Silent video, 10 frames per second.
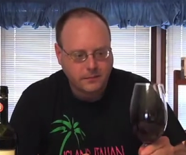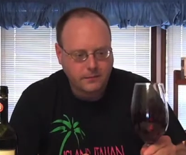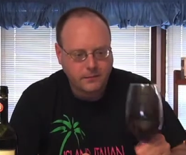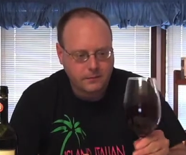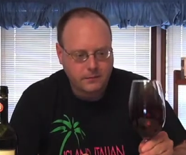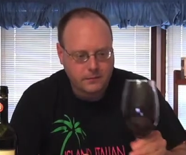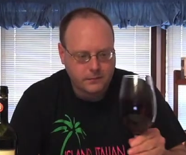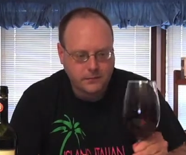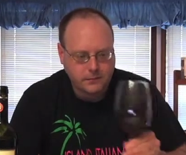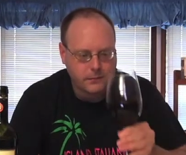
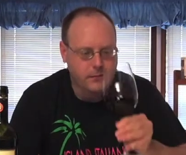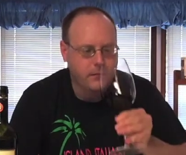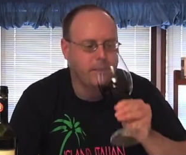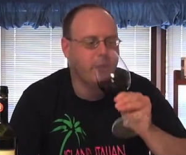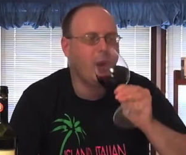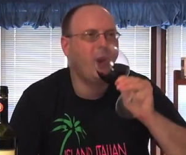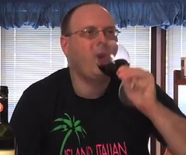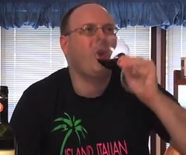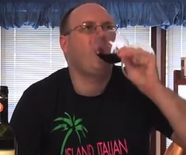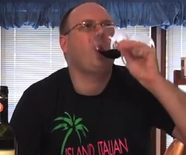
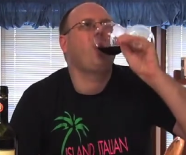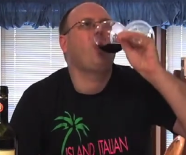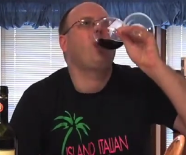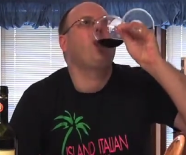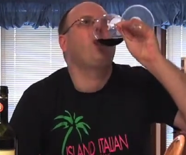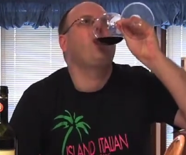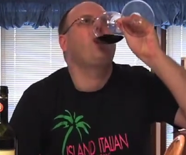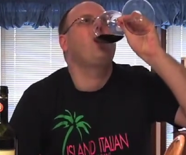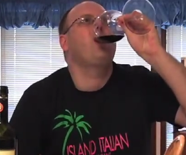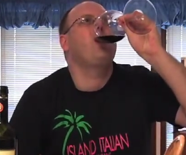
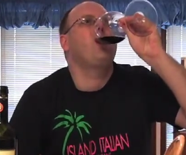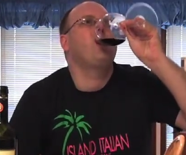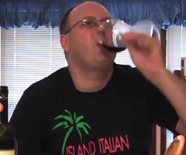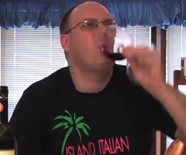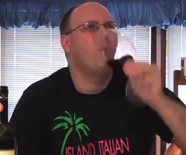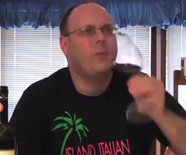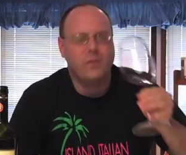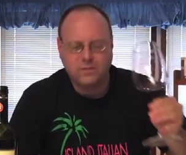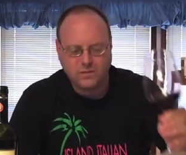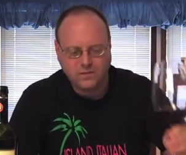
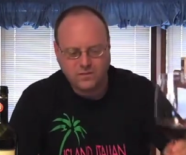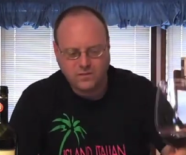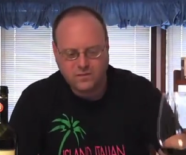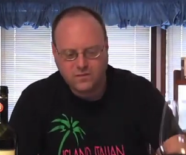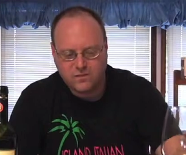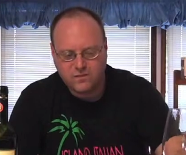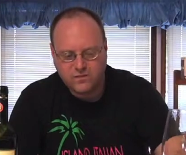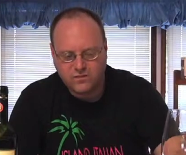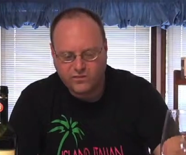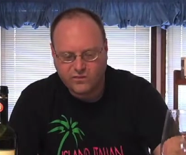
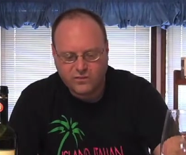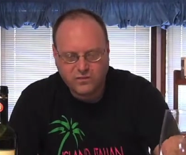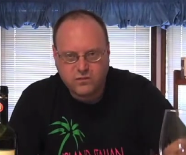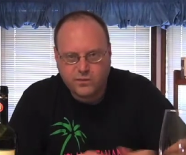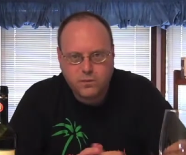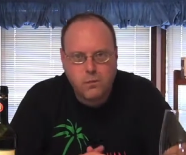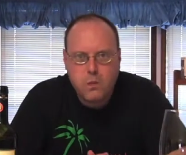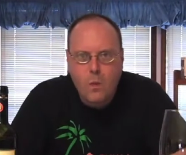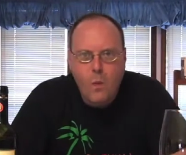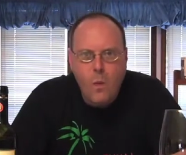
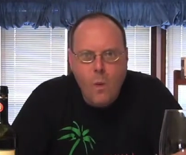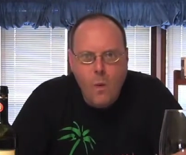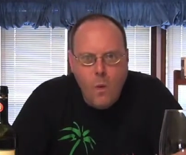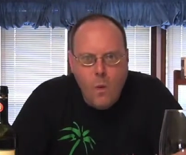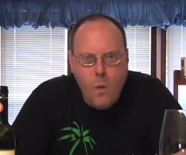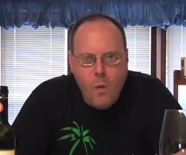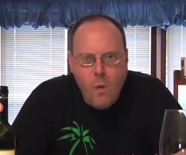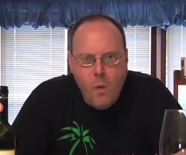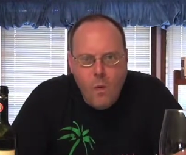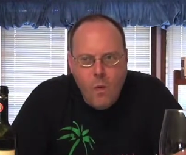
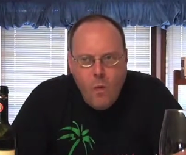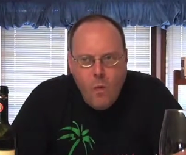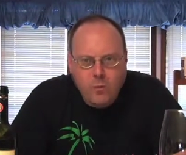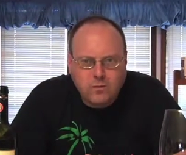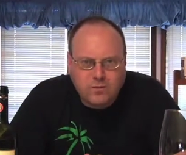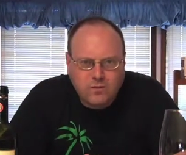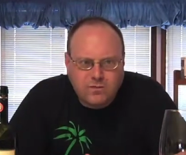[no speech]